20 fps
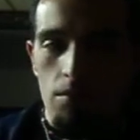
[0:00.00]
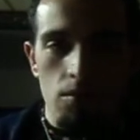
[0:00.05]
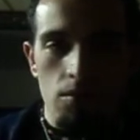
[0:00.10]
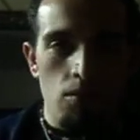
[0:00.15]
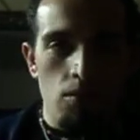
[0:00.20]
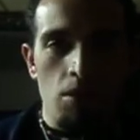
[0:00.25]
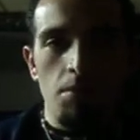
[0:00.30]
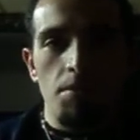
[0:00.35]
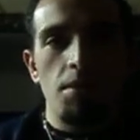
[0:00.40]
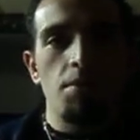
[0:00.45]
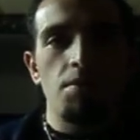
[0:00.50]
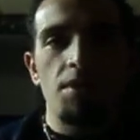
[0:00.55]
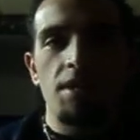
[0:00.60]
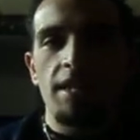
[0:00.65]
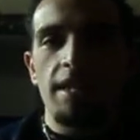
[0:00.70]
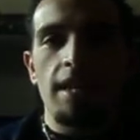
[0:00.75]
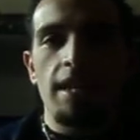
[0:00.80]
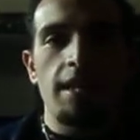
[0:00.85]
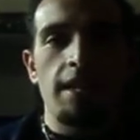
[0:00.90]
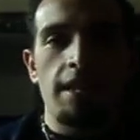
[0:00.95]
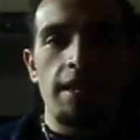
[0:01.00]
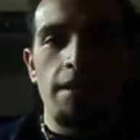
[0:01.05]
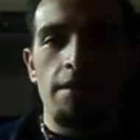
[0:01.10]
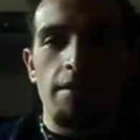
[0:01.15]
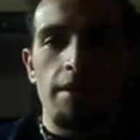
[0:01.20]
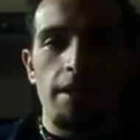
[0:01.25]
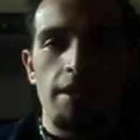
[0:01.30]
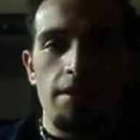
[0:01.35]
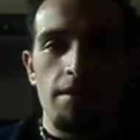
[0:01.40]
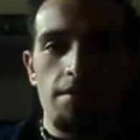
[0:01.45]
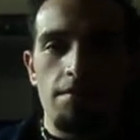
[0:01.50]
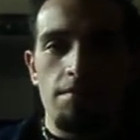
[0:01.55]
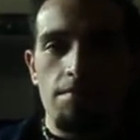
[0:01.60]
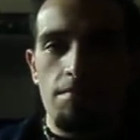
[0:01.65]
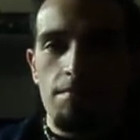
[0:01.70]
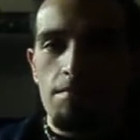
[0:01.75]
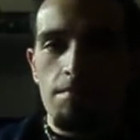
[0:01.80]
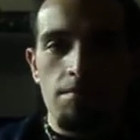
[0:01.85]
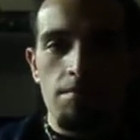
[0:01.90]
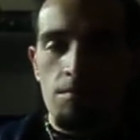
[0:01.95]
Nobody was standing near it.
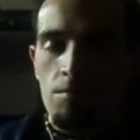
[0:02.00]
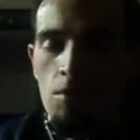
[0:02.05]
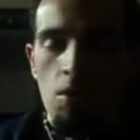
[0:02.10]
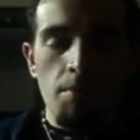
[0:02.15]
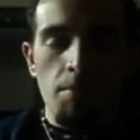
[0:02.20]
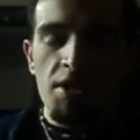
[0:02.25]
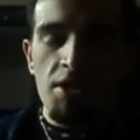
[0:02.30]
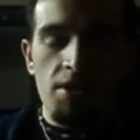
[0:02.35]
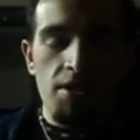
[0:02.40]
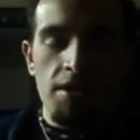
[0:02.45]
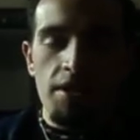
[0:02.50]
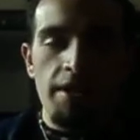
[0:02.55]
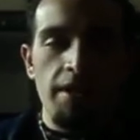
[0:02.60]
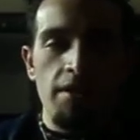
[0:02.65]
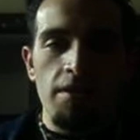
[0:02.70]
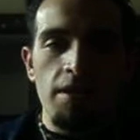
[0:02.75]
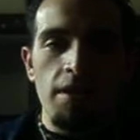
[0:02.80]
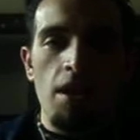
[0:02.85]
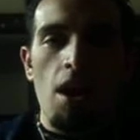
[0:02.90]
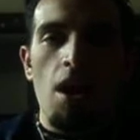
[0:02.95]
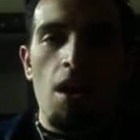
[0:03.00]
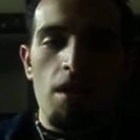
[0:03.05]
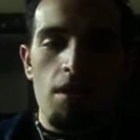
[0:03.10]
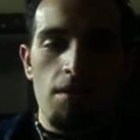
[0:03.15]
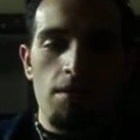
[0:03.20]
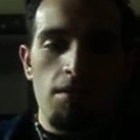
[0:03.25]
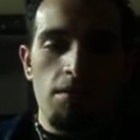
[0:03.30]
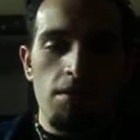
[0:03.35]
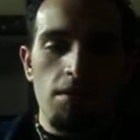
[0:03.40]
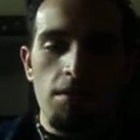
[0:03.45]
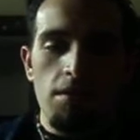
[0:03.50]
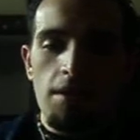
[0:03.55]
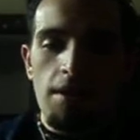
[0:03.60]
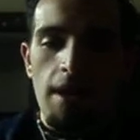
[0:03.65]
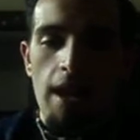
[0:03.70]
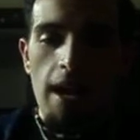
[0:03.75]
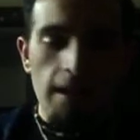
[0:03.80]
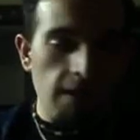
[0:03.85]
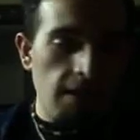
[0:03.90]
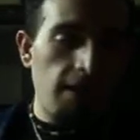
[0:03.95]
Nobody stood near it at all.
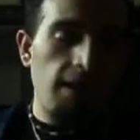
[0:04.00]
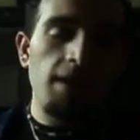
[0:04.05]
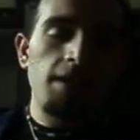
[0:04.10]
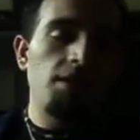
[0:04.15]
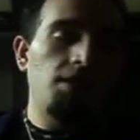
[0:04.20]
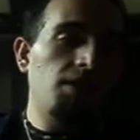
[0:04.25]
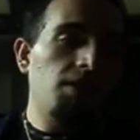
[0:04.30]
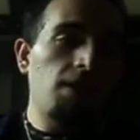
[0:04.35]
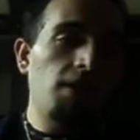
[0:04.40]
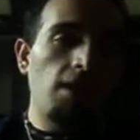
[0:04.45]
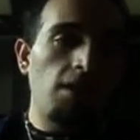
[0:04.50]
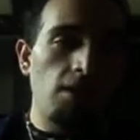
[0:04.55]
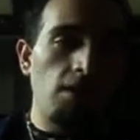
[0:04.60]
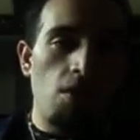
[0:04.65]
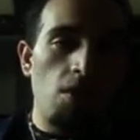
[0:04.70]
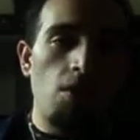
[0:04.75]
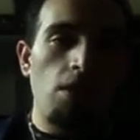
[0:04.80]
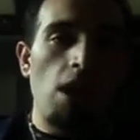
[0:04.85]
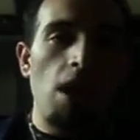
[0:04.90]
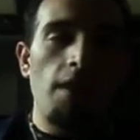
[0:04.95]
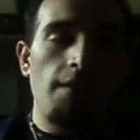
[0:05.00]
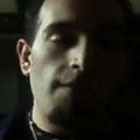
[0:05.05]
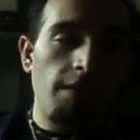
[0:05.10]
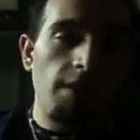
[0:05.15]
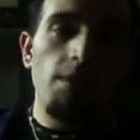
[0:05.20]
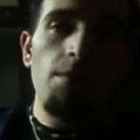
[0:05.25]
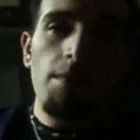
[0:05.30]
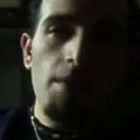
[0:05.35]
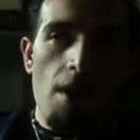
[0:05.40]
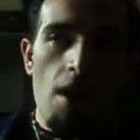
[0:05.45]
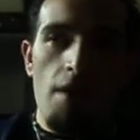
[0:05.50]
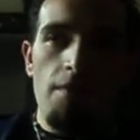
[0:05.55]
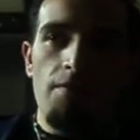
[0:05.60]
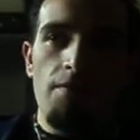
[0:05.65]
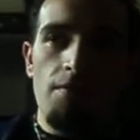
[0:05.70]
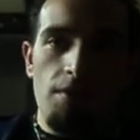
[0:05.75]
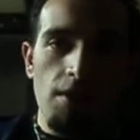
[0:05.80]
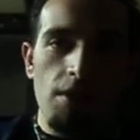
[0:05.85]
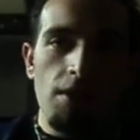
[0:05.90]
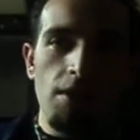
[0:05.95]
And the thing just started going off. And it went off
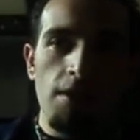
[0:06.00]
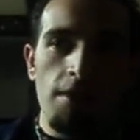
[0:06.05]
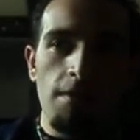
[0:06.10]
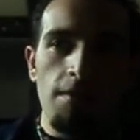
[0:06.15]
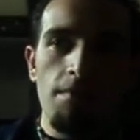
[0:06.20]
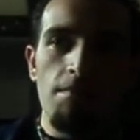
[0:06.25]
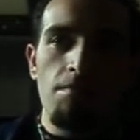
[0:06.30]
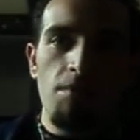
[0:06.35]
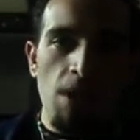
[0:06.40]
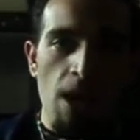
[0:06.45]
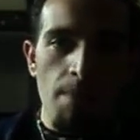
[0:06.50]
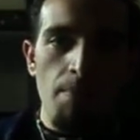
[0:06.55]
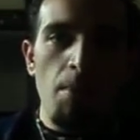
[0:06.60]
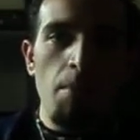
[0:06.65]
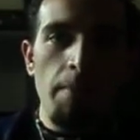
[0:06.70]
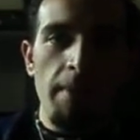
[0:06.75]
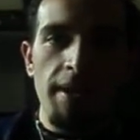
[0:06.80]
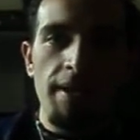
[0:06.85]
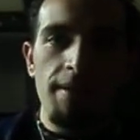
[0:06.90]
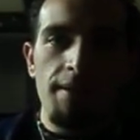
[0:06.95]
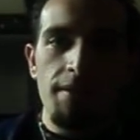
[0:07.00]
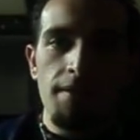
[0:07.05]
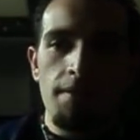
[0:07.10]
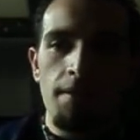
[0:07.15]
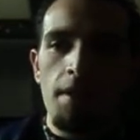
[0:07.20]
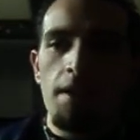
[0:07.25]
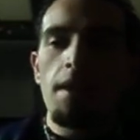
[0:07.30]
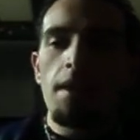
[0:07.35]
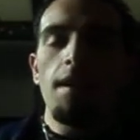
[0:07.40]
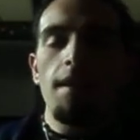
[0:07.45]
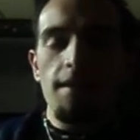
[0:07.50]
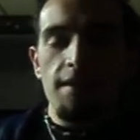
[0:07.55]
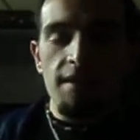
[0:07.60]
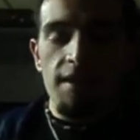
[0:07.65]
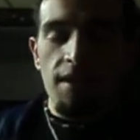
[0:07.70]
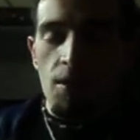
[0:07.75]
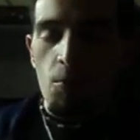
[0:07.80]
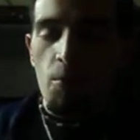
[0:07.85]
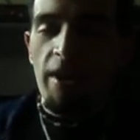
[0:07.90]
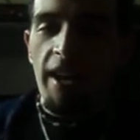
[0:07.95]
for a good couple minutes
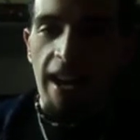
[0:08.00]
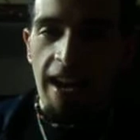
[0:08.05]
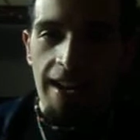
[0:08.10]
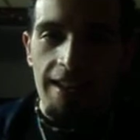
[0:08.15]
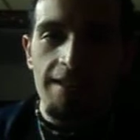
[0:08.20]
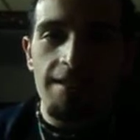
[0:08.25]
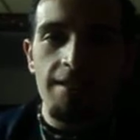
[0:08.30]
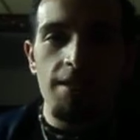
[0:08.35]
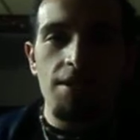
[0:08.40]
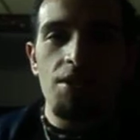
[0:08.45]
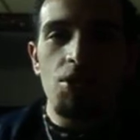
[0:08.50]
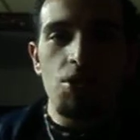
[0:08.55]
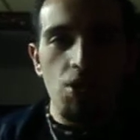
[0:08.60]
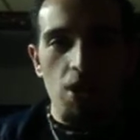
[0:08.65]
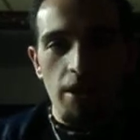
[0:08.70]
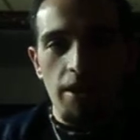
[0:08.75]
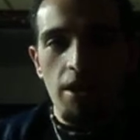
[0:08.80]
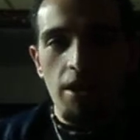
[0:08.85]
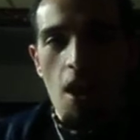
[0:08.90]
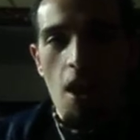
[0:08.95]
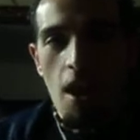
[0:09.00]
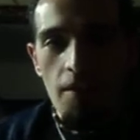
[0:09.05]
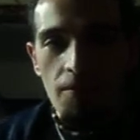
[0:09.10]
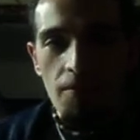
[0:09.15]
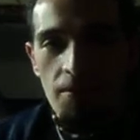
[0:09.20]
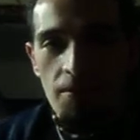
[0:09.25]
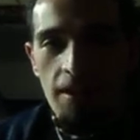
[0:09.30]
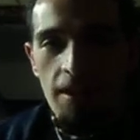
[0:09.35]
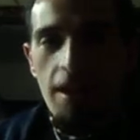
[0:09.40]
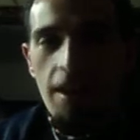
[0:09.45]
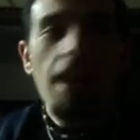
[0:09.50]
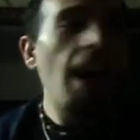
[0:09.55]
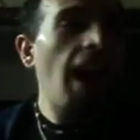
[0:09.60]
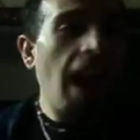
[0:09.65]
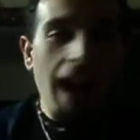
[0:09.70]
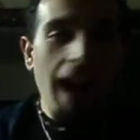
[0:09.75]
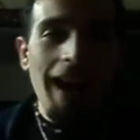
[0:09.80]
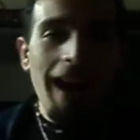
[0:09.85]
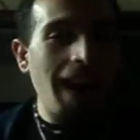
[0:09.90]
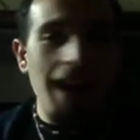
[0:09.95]
until we asked it to shut it off.
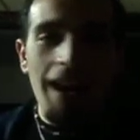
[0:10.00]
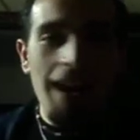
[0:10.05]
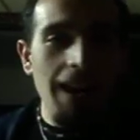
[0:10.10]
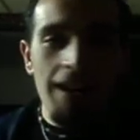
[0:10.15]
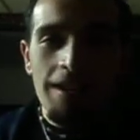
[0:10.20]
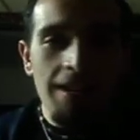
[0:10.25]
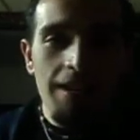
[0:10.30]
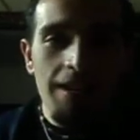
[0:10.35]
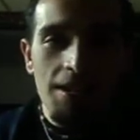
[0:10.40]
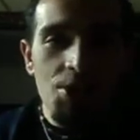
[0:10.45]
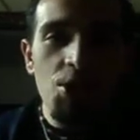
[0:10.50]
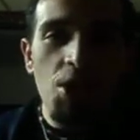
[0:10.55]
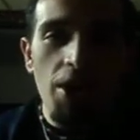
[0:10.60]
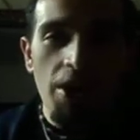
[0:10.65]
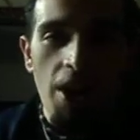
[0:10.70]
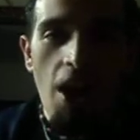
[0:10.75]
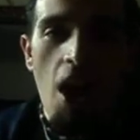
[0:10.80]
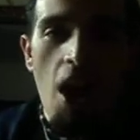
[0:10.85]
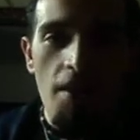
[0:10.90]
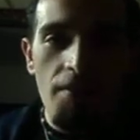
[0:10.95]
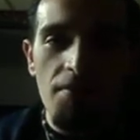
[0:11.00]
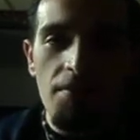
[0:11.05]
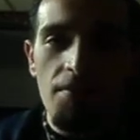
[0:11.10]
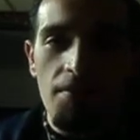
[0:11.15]
And then it shut it off.